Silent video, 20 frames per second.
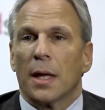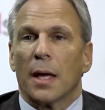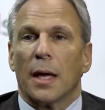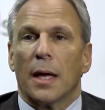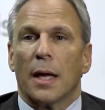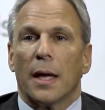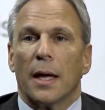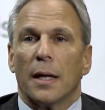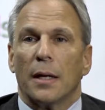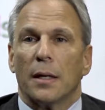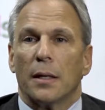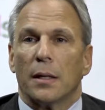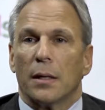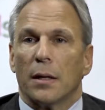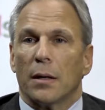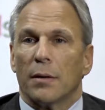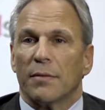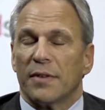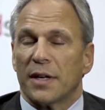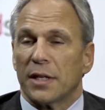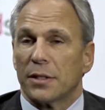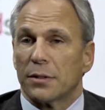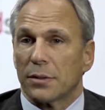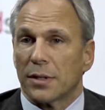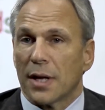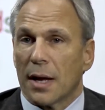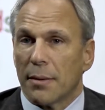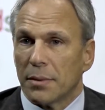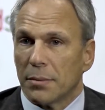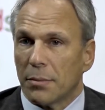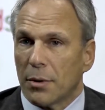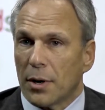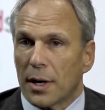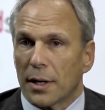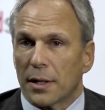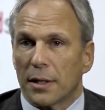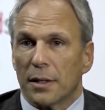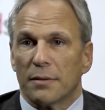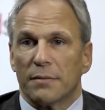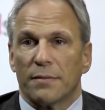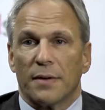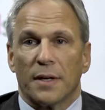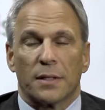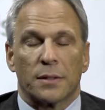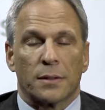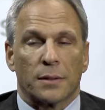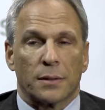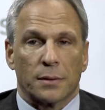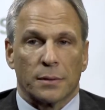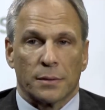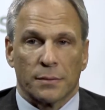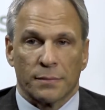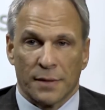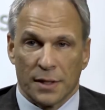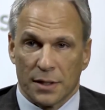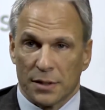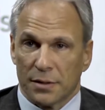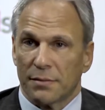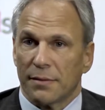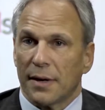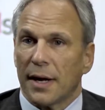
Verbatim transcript: and you know, faster time to market, faster, faster